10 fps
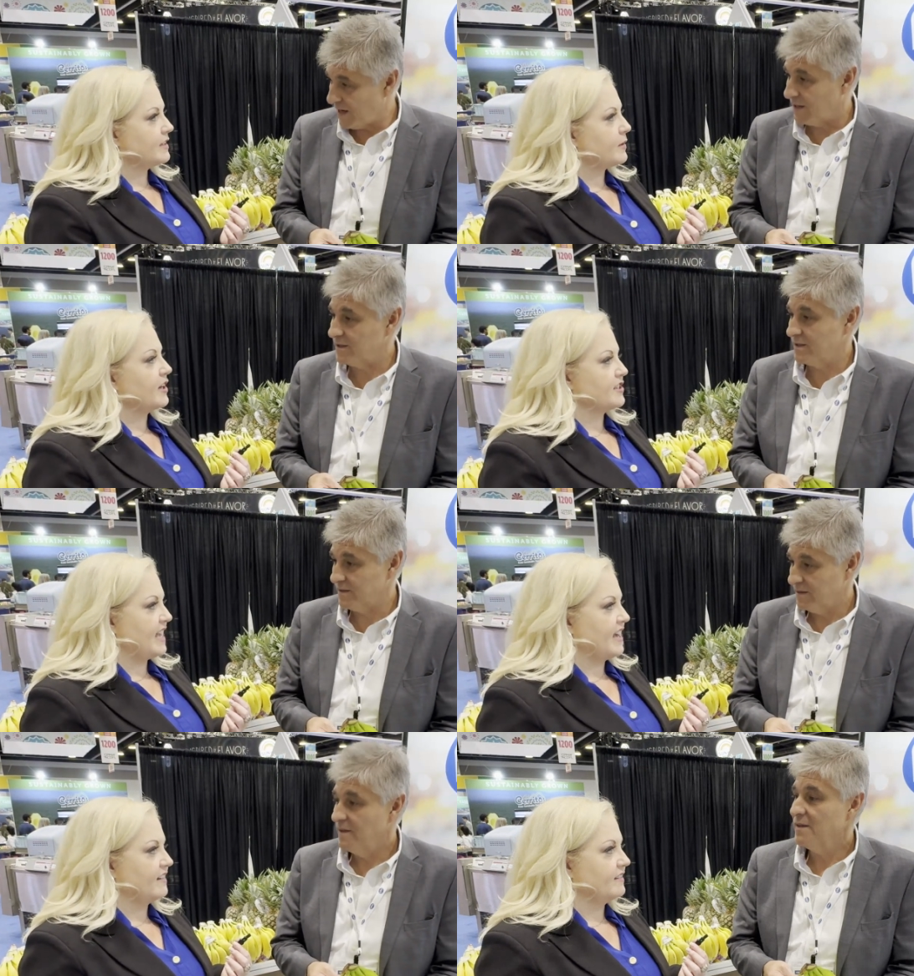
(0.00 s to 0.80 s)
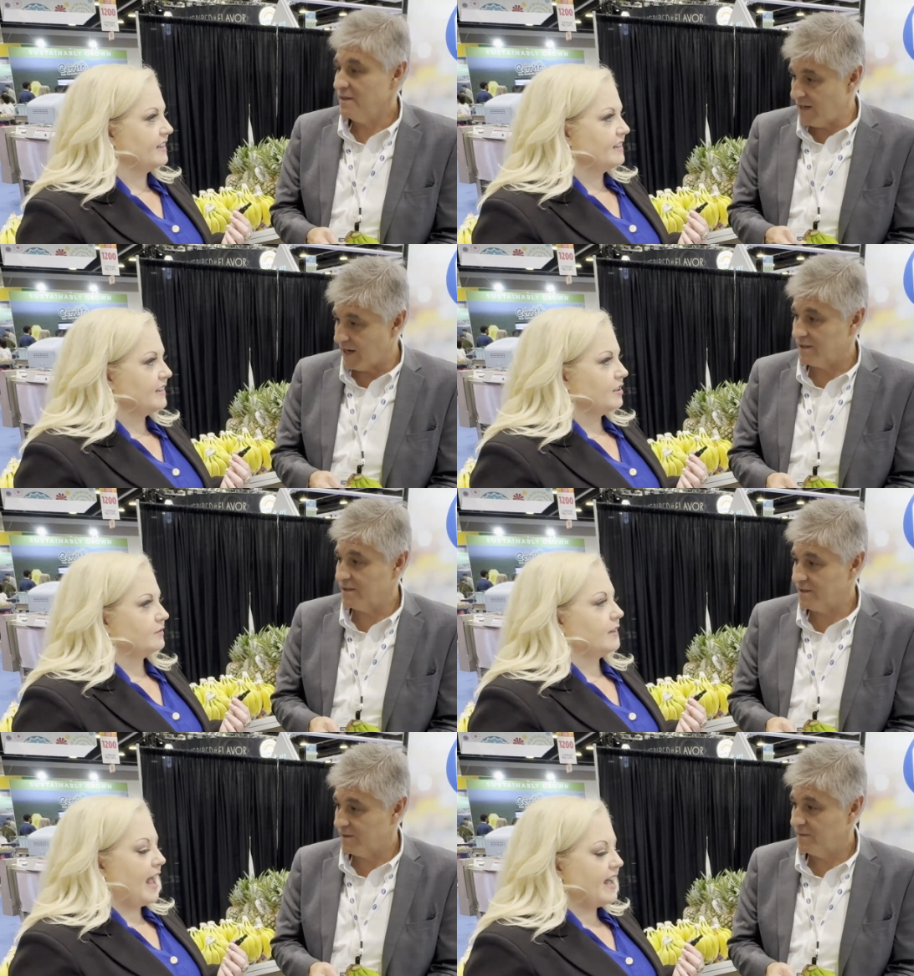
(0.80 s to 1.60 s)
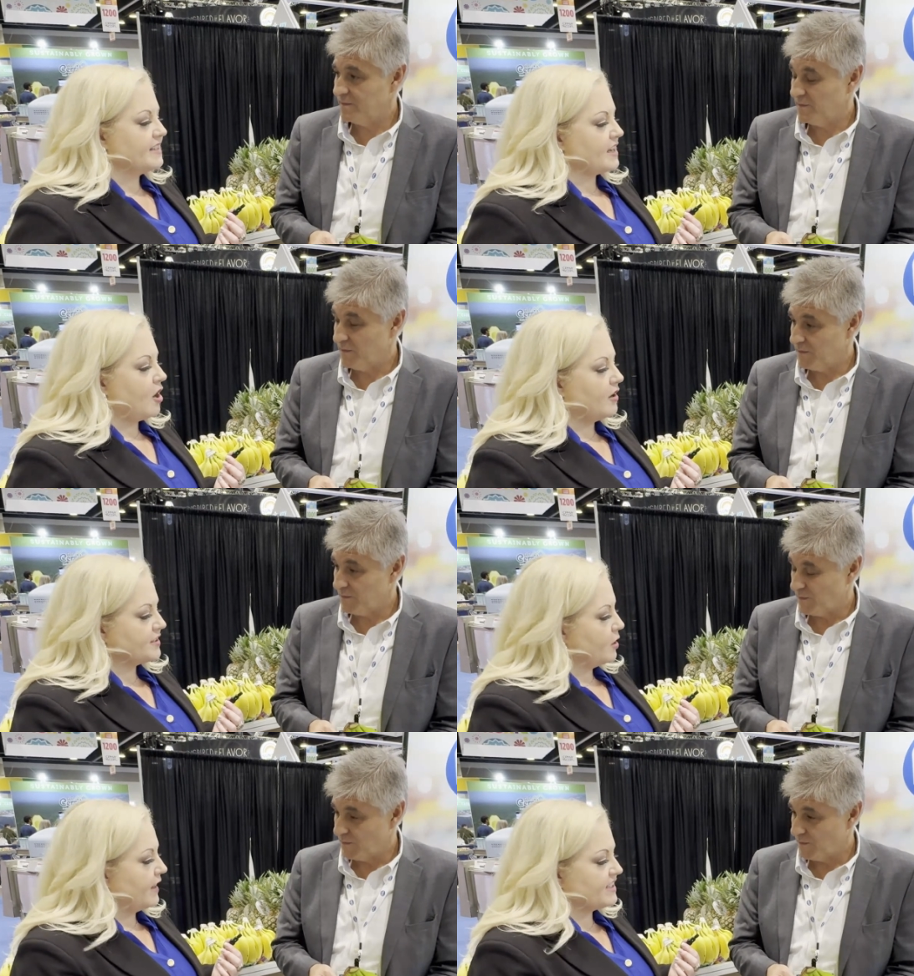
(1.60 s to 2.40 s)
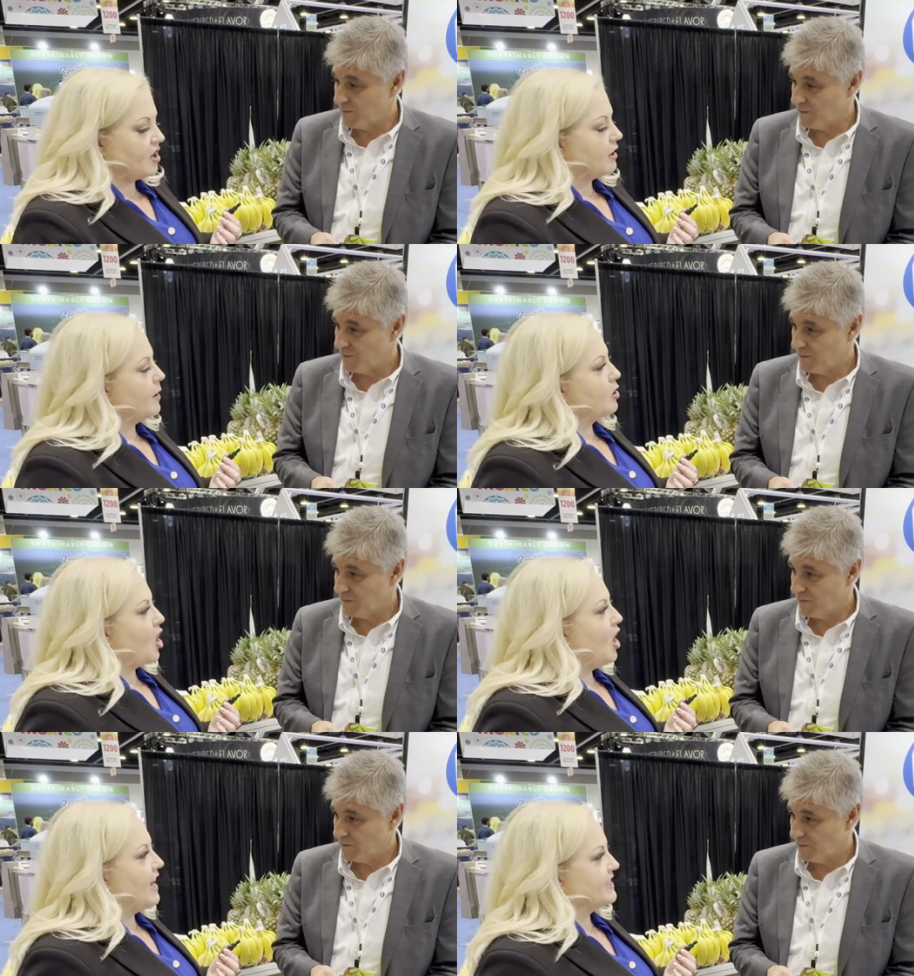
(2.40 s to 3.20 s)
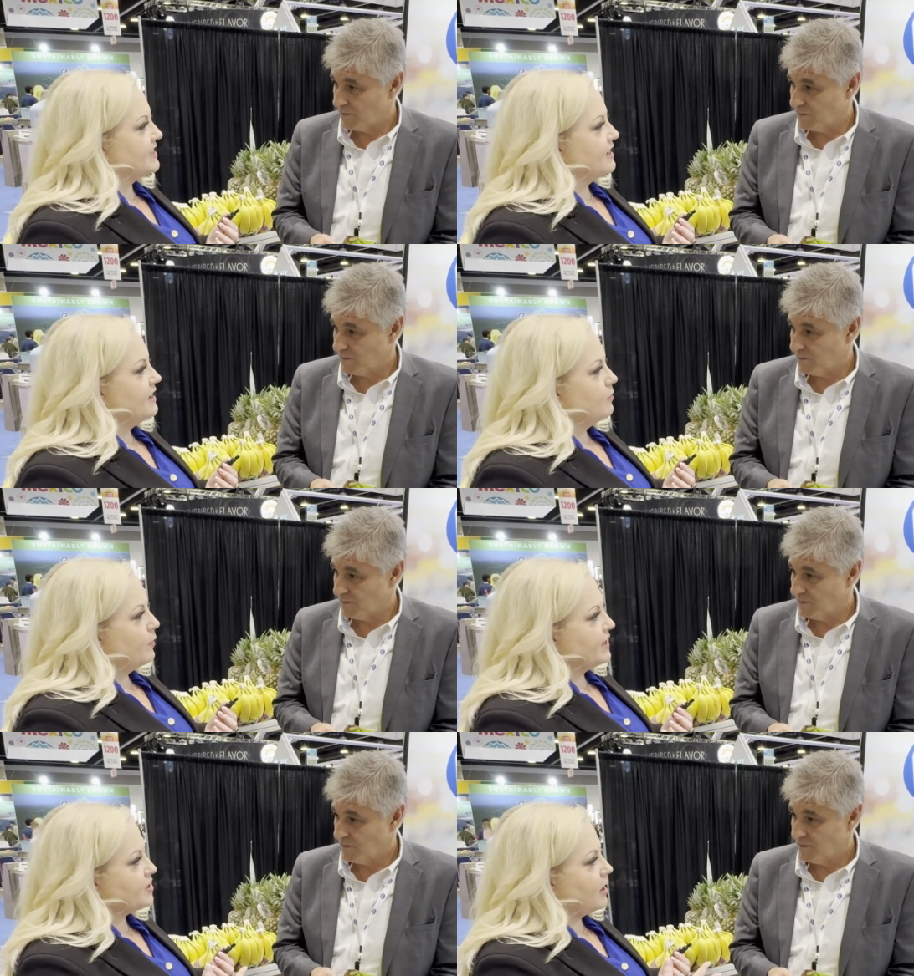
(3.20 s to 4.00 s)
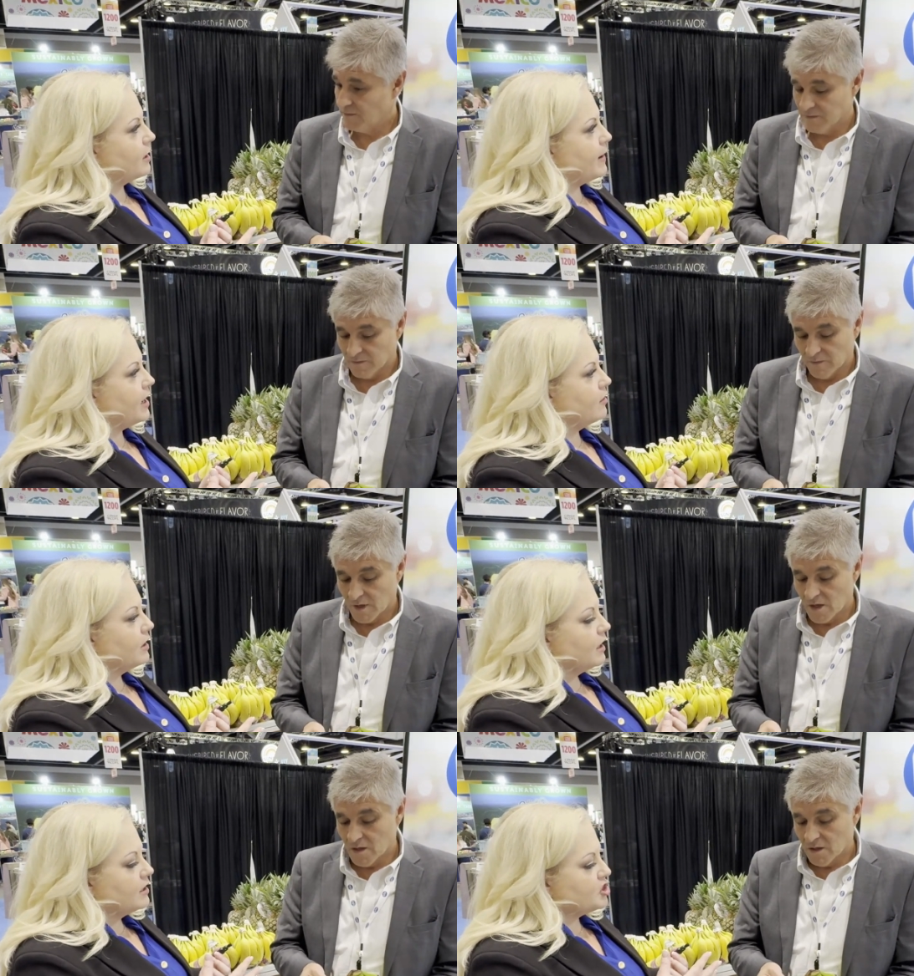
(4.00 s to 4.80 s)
Speaker 1: is yes. what you're saying yes and also let's talk about cost when we talk about